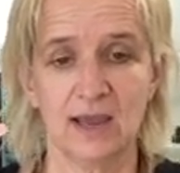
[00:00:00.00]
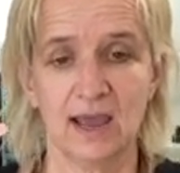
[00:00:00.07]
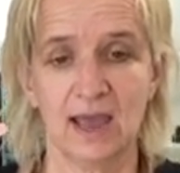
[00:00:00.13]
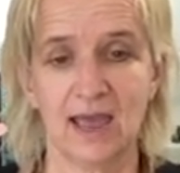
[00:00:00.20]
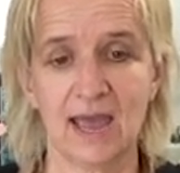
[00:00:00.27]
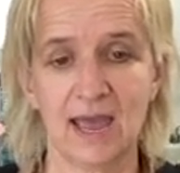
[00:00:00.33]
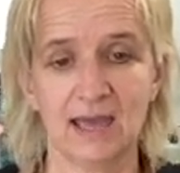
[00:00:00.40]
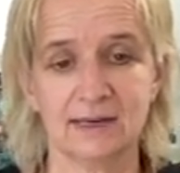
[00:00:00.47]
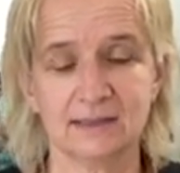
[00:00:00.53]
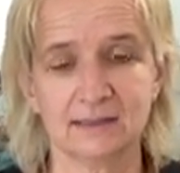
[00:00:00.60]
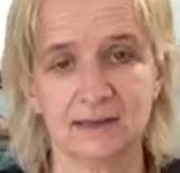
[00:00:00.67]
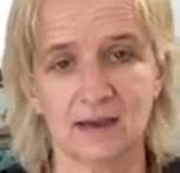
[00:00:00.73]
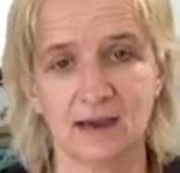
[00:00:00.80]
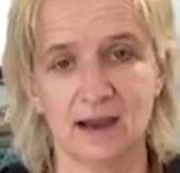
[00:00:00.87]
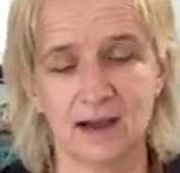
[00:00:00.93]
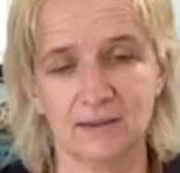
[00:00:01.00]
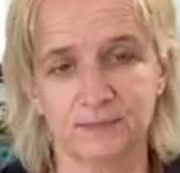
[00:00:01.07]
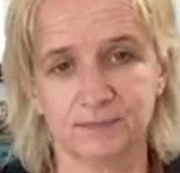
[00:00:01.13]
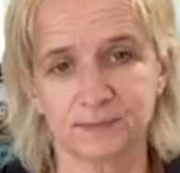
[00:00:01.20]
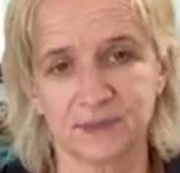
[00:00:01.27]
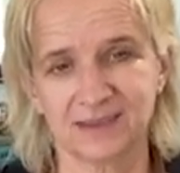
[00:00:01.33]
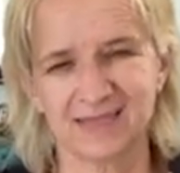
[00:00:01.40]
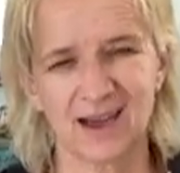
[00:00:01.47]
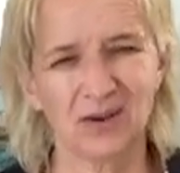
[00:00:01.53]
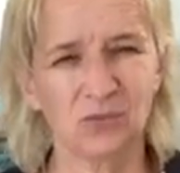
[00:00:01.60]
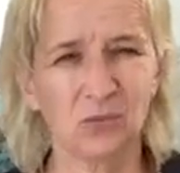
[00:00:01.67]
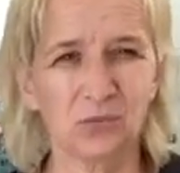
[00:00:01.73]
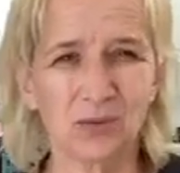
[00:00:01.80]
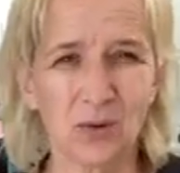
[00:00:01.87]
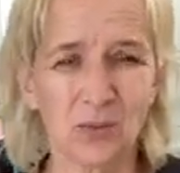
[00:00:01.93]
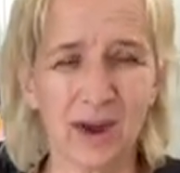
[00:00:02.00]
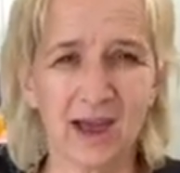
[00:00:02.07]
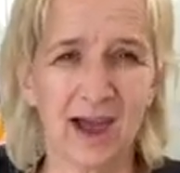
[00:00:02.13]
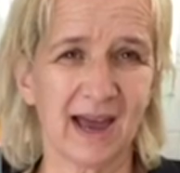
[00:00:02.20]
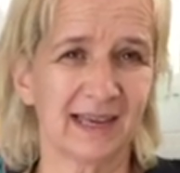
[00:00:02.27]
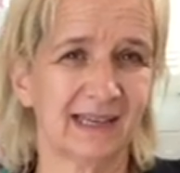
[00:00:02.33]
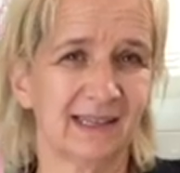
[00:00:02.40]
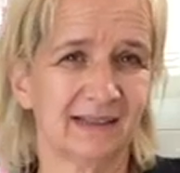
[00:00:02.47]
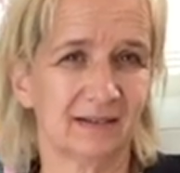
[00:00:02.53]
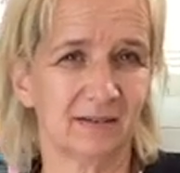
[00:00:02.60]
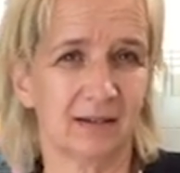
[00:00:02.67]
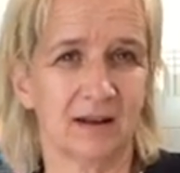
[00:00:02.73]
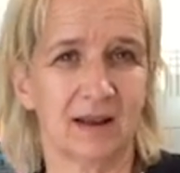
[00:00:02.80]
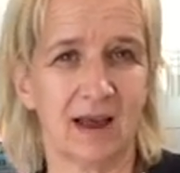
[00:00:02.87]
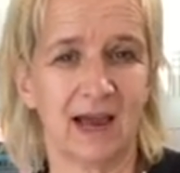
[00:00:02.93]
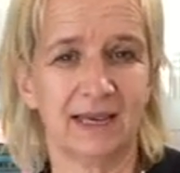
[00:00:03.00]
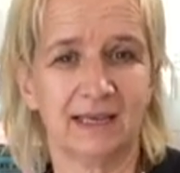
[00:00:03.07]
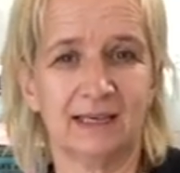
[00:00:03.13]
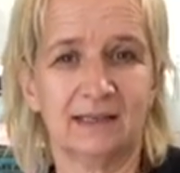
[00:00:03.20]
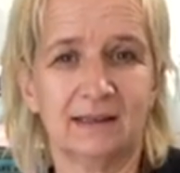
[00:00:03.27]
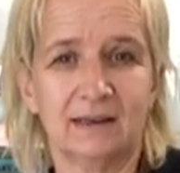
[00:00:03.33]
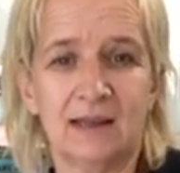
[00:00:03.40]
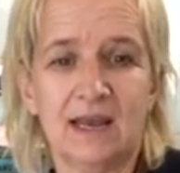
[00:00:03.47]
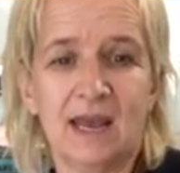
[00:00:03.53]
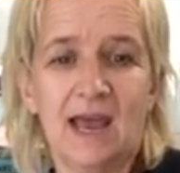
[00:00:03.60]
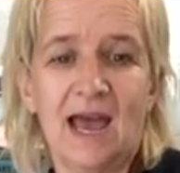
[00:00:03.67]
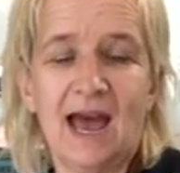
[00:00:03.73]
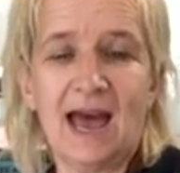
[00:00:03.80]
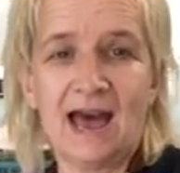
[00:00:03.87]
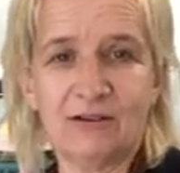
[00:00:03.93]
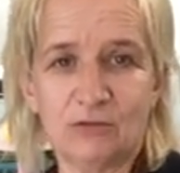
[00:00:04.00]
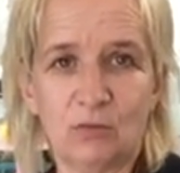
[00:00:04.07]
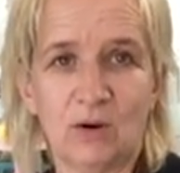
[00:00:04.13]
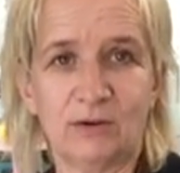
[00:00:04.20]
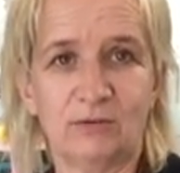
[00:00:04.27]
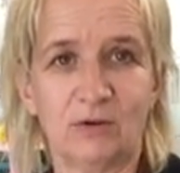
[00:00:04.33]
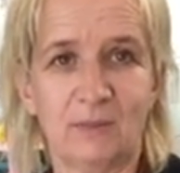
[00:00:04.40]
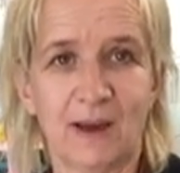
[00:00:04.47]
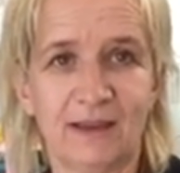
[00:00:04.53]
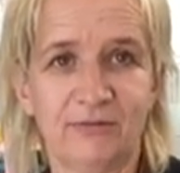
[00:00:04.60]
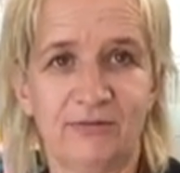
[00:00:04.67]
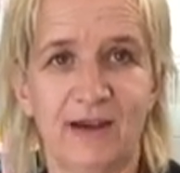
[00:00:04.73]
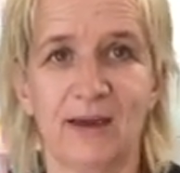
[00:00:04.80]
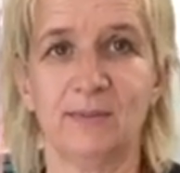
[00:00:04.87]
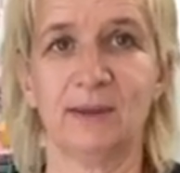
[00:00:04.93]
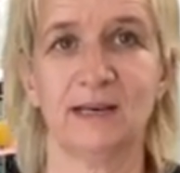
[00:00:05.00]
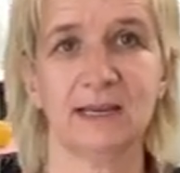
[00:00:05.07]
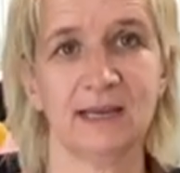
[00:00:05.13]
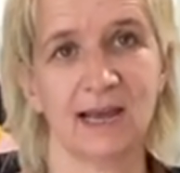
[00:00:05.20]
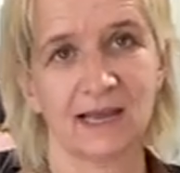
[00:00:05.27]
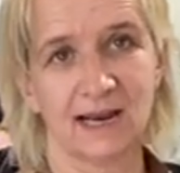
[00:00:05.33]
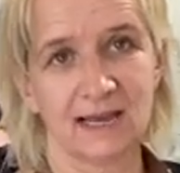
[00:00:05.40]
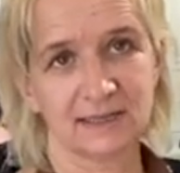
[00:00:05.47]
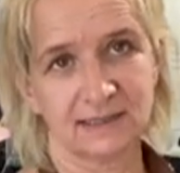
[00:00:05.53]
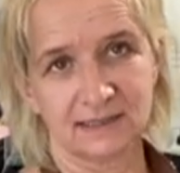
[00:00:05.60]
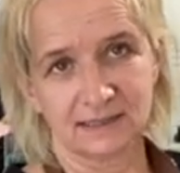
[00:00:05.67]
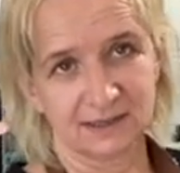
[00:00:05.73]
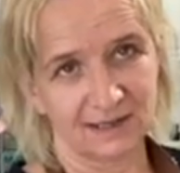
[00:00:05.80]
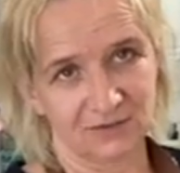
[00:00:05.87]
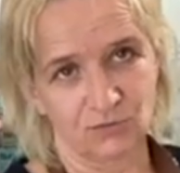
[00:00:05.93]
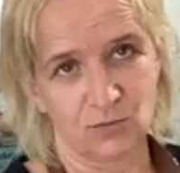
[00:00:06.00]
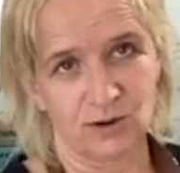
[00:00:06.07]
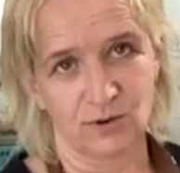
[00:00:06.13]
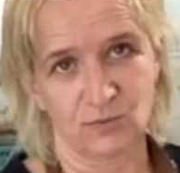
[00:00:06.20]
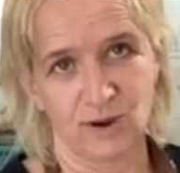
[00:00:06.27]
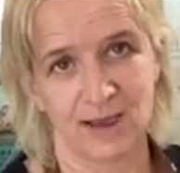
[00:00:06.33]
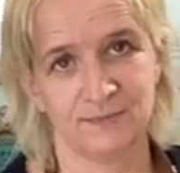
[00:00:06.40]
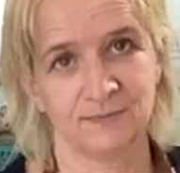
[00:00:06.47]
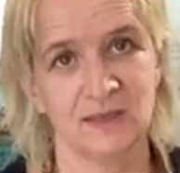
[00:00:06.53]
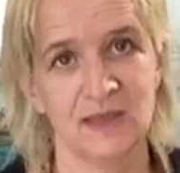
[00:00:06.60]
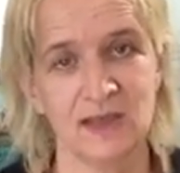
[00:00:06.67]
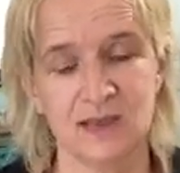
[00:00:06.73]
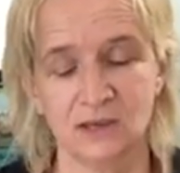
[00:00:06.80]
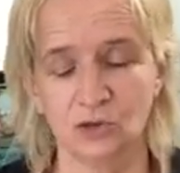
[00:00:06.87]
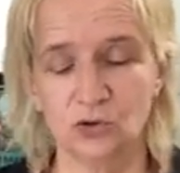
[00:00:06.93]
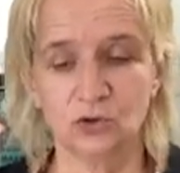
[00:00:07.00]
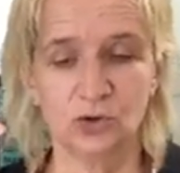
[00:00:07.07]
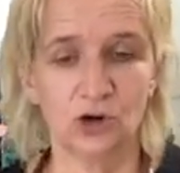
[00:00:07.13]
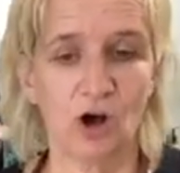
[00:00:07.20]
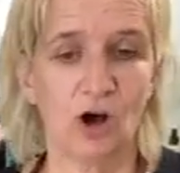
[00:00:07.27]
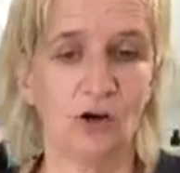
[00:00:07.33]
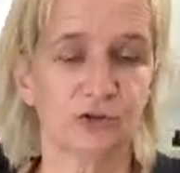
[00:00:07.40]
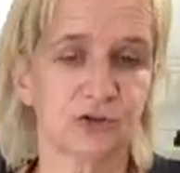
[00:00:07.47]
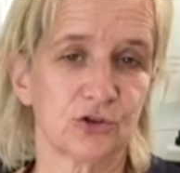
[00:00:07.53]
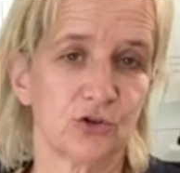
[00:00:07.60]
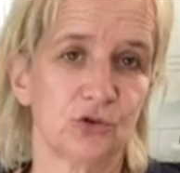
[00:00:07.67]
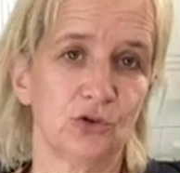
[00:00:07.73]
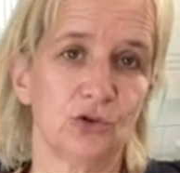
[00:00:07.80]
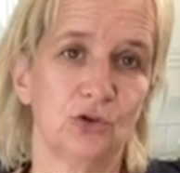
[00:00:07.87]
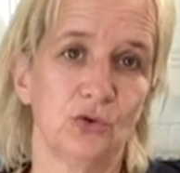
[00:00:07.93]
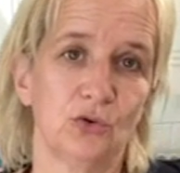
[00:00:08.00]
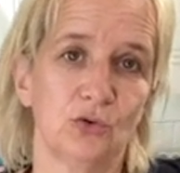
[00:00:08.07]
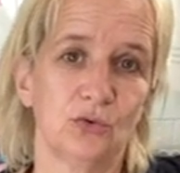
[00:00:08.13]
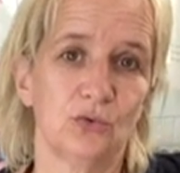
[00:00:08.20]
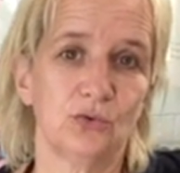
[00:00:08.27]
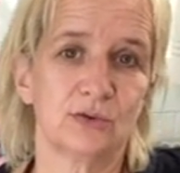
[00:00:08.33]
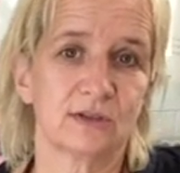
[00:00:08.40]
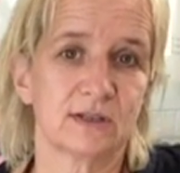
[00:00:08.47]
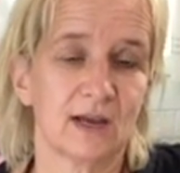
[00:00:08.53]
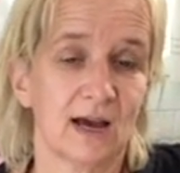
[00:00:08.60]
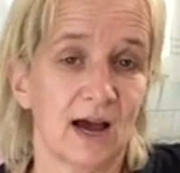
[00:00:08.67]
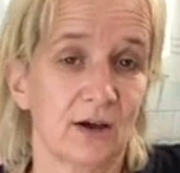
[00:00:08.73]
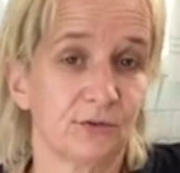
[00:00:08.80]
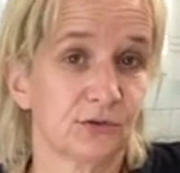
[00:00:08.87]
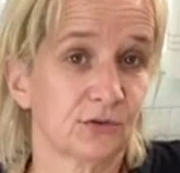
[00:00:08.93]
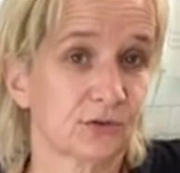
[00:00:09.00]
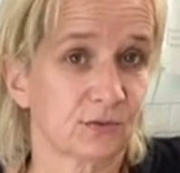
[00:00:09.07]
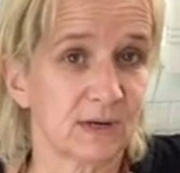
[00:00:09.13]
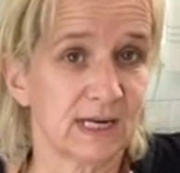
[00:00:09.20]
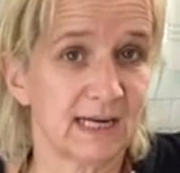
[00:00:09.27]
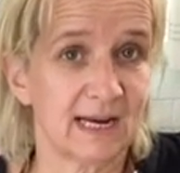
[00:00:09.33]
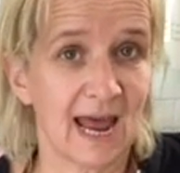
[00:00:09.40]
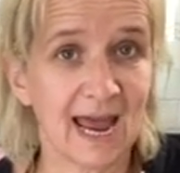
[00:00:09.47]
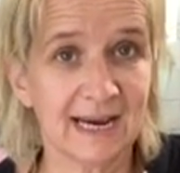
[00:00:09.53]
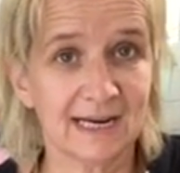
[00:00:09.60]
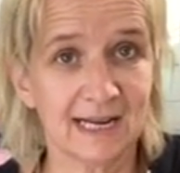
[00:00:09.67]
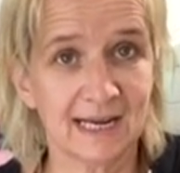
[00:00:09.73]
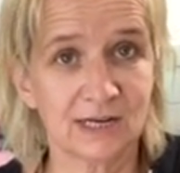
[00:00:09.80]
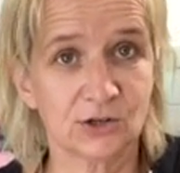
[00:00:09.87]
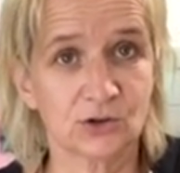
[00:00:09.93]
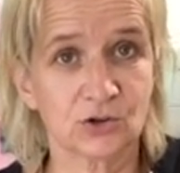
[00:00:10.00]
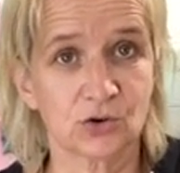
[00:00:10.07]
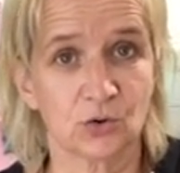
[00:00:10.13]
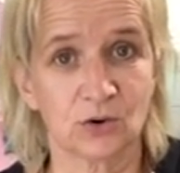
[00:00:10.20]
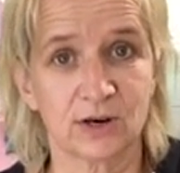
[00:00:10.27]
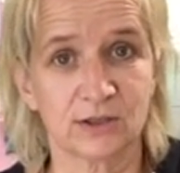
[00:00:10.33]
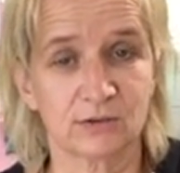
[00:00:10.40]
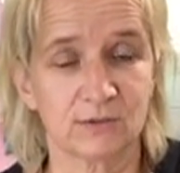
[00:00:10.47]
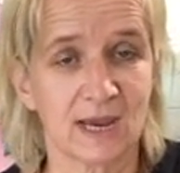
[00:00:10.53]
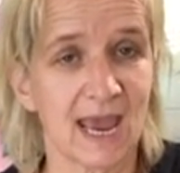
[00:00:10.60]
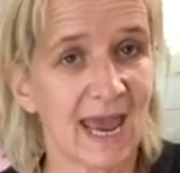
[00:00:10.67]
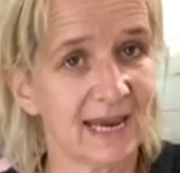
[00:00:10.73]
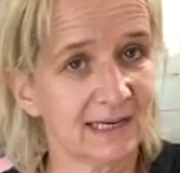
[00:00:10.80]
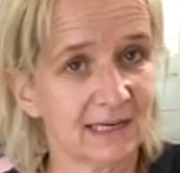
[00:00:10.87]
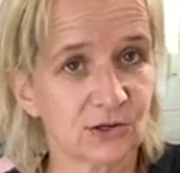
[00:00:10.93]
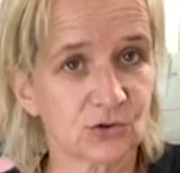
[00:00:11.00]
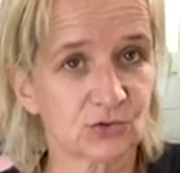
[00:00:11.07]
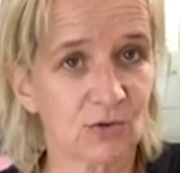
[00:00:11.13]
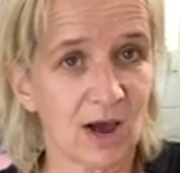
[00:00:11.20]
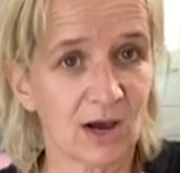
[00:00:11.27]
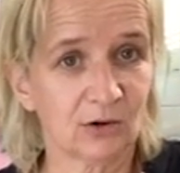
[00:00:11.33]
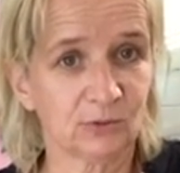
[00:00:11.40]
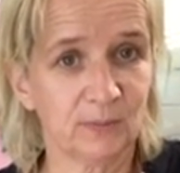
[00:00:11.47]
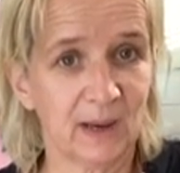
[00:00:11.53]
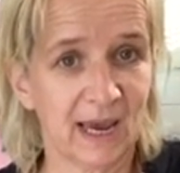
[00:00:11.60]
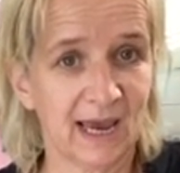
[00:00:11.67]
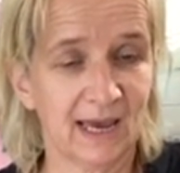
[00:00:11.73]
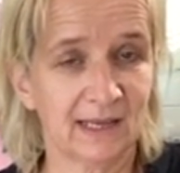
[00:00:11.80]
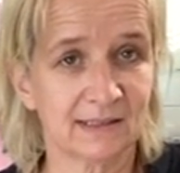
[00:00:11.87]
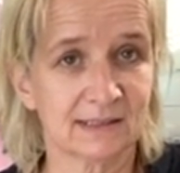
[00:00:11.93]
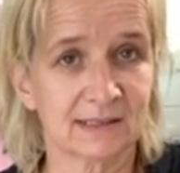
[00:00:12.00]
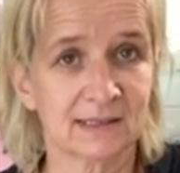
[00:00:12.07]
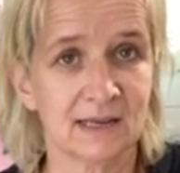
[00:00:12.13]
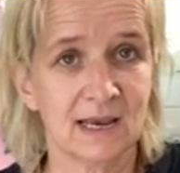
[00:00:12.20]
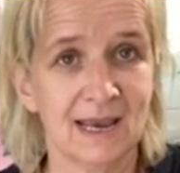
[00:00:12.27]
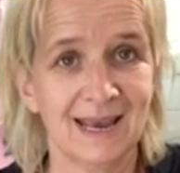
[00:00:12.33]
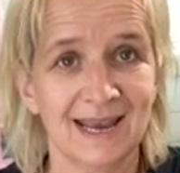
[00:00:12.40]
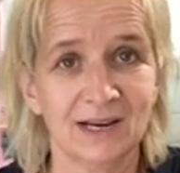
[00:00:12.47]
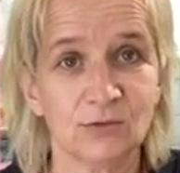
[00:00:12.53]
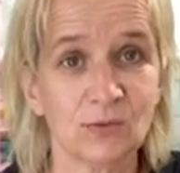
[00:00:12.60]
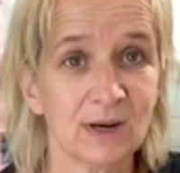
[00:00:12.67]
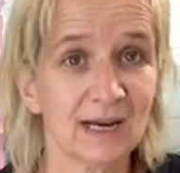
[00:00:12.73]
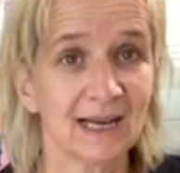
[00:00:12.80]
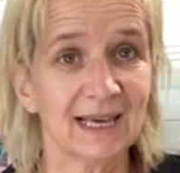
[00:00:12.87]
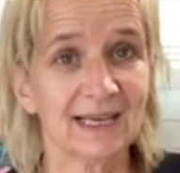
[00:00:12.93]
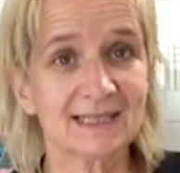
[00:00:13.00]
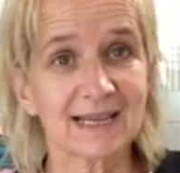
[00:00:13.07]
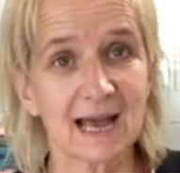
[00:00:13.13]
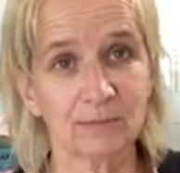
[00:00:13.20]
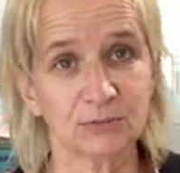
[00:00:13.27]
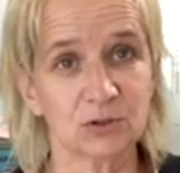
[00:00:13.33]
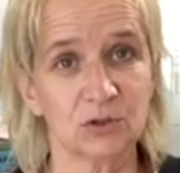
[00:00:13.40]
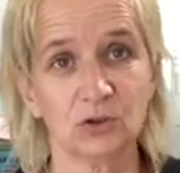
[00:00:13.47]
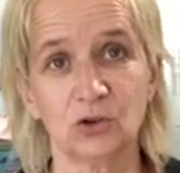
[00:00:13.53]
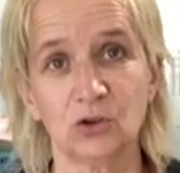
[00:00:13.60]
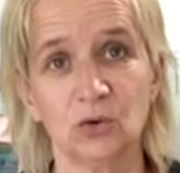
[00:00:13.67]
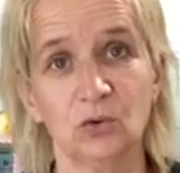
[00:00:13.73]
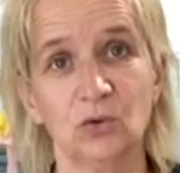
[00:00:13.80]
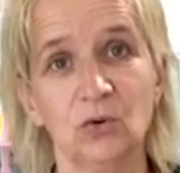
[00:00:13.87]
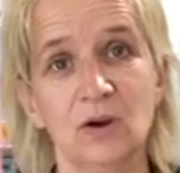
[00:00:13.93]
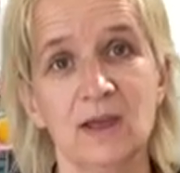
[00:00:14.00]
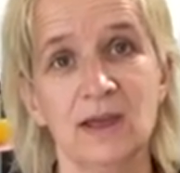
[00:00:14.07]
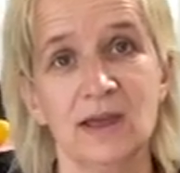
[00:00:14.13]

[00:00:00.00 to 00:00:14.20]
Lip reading: and that way I can have one for my family and I can give one away. You can also use 3 9-inch or 3 8-inch round pans. It really is up to you.